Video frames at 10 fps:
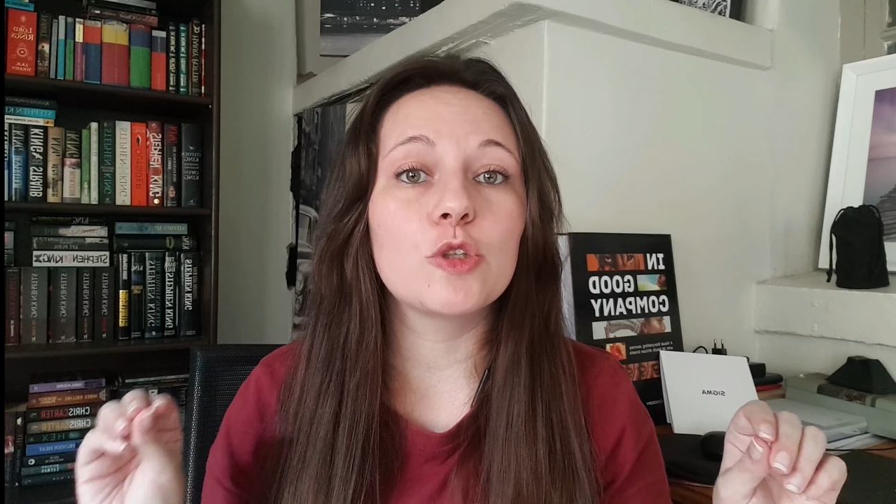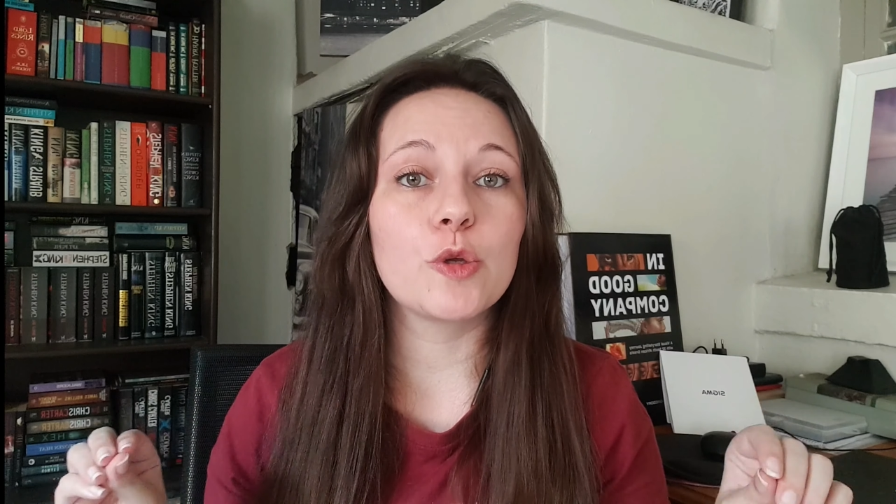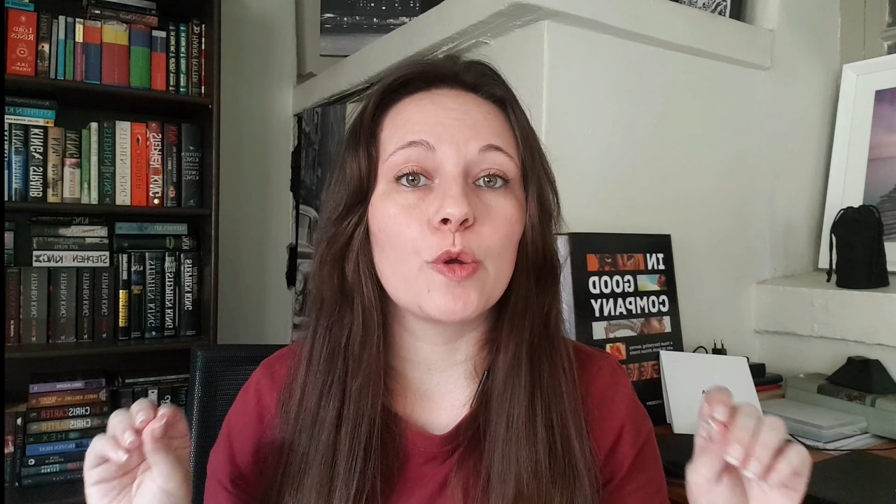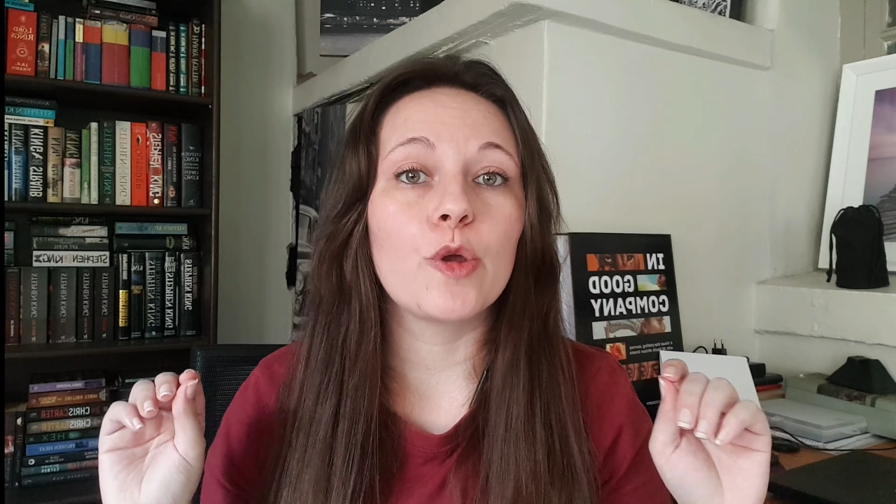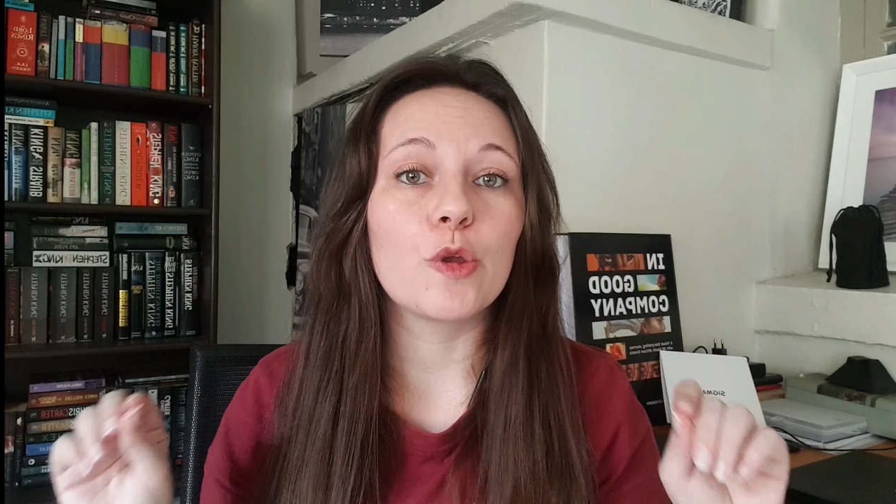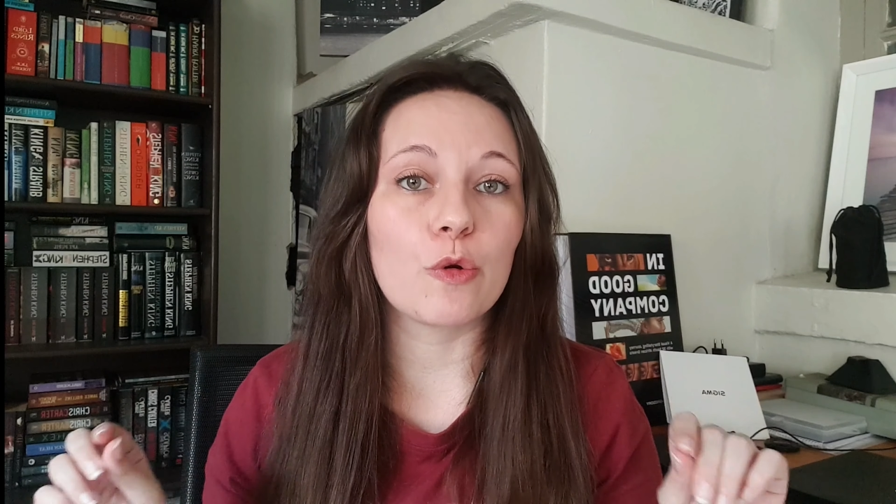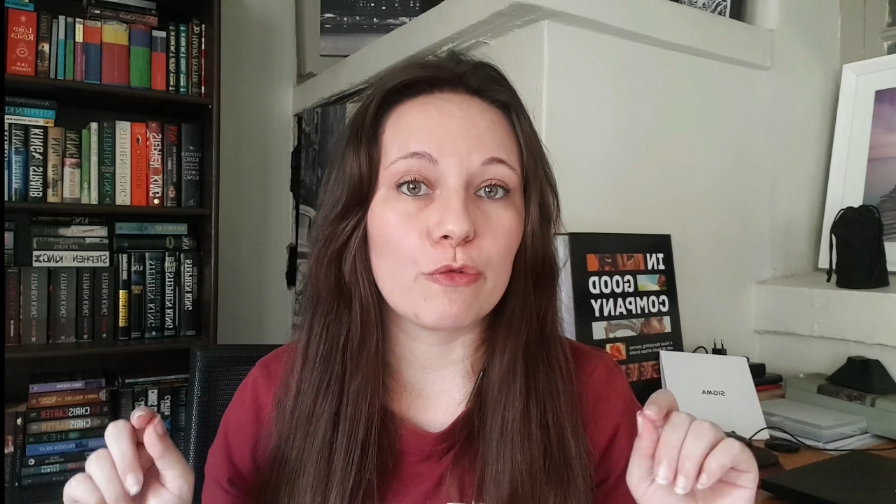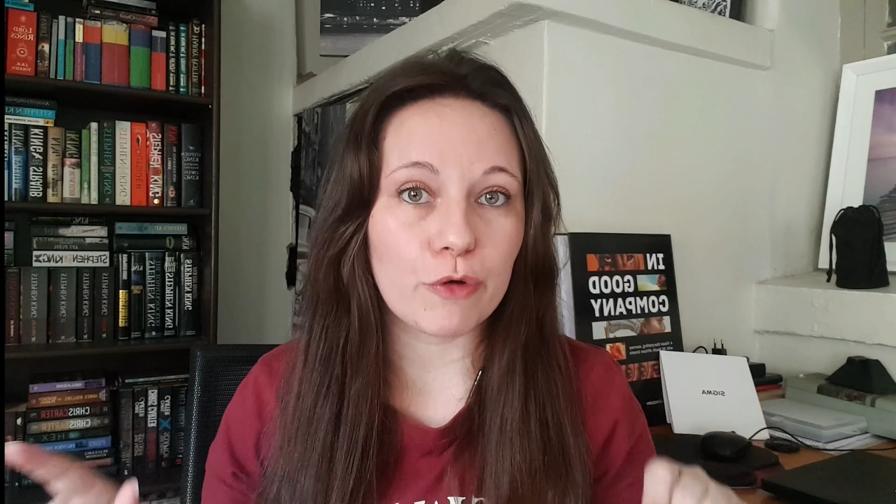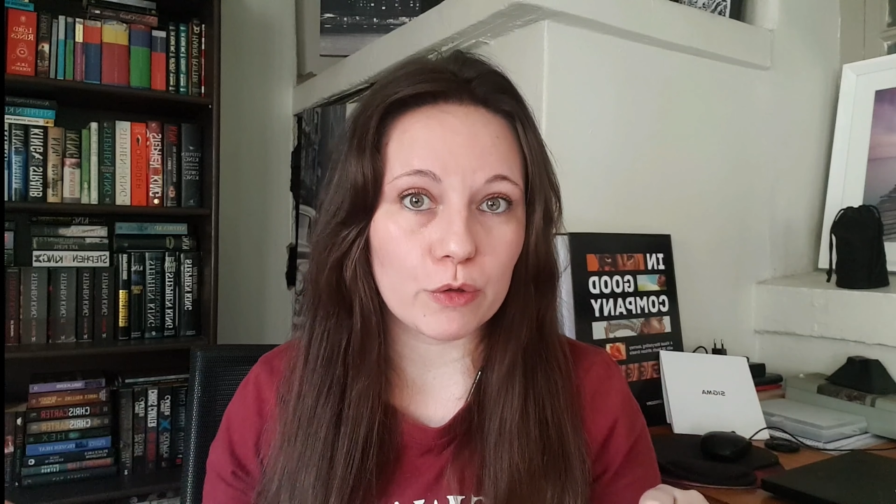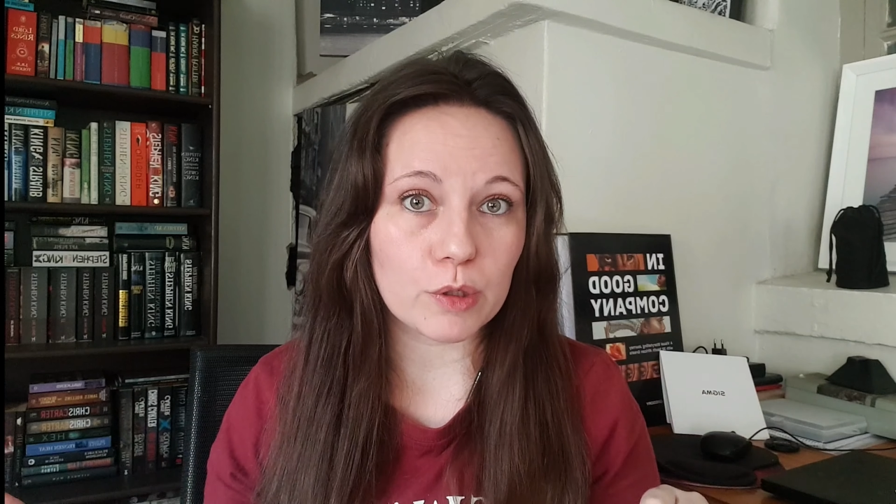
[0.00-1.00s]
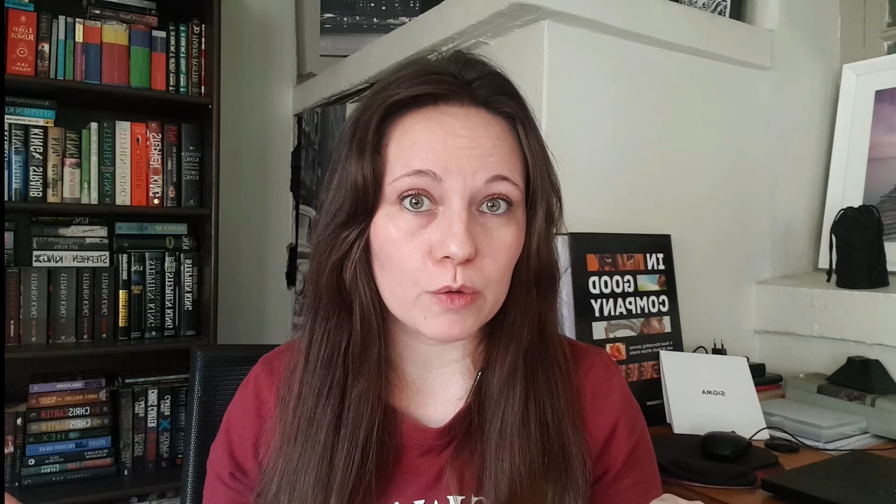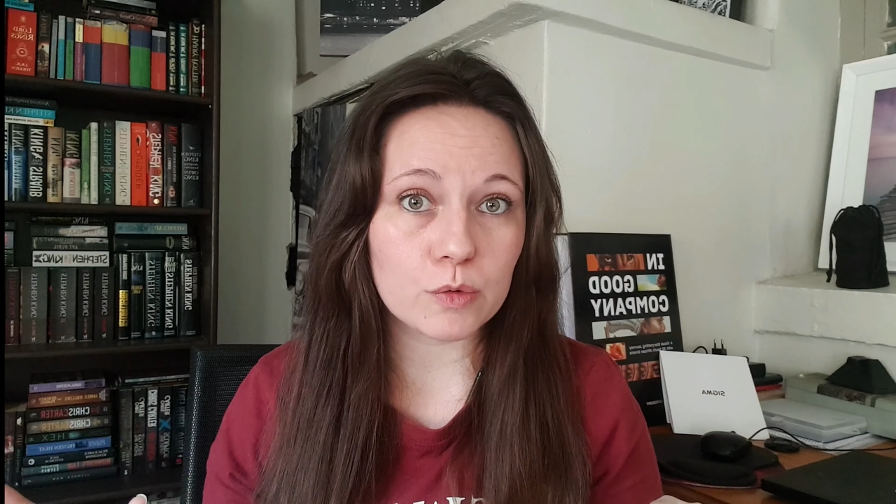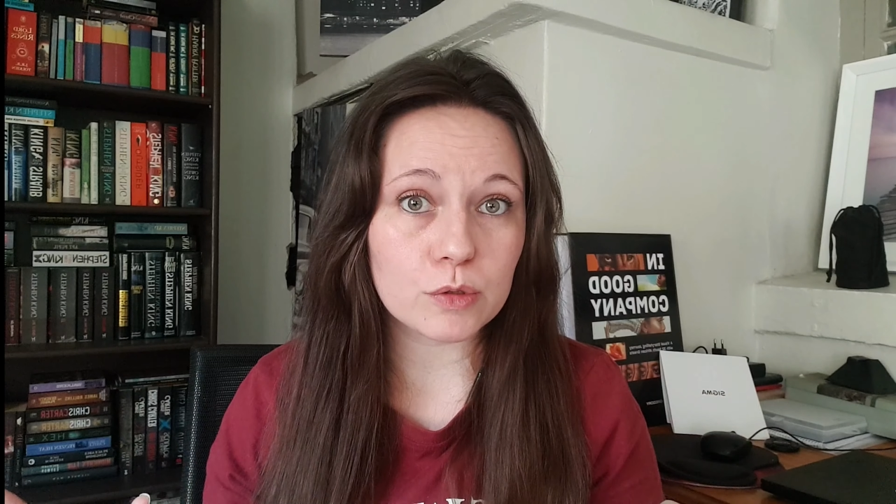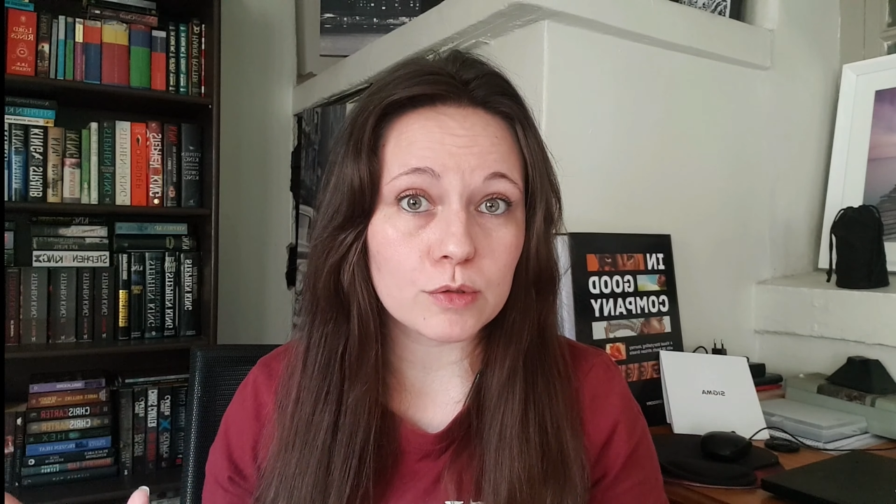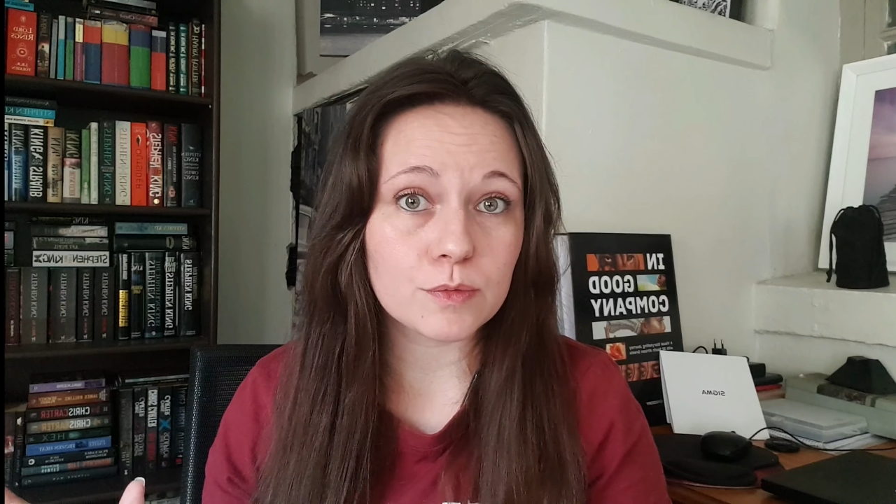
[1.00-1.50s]
to your
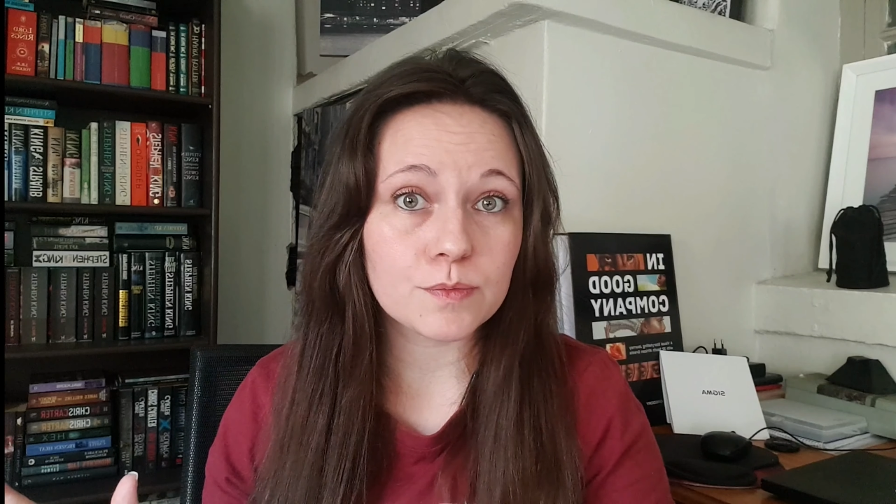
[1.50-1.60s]
photos.